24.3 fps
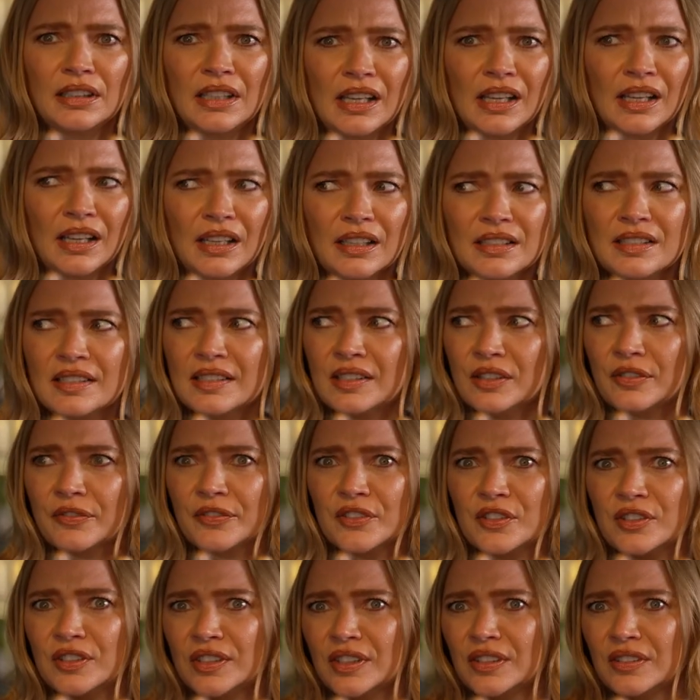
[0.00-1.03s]
Yeah,
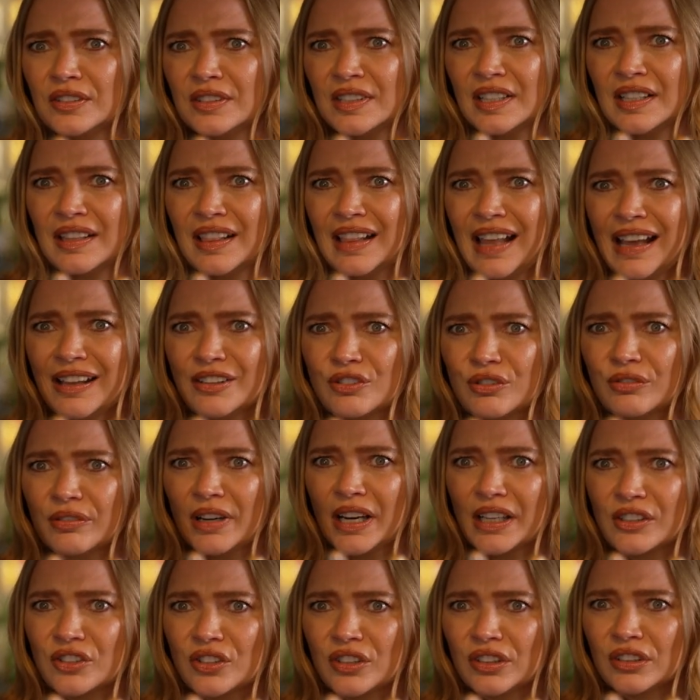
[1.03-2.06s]
Silverstone's in that
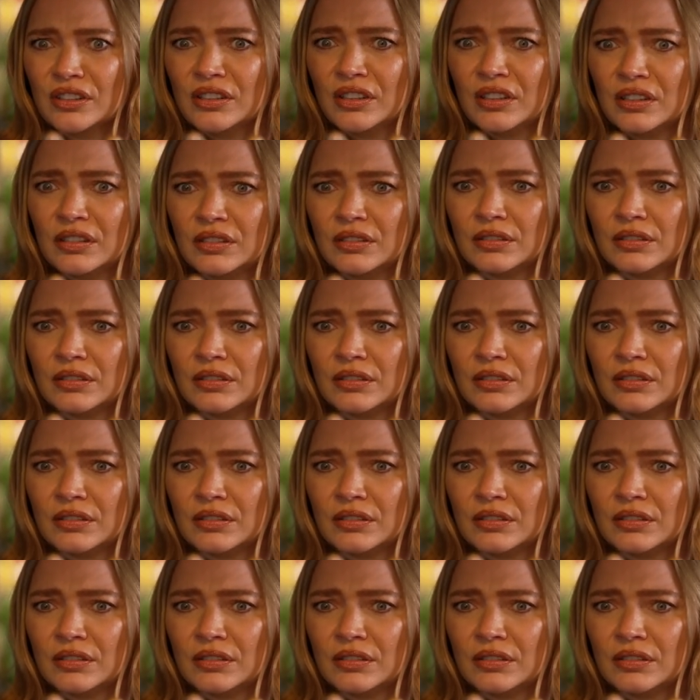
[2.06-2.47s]
direction.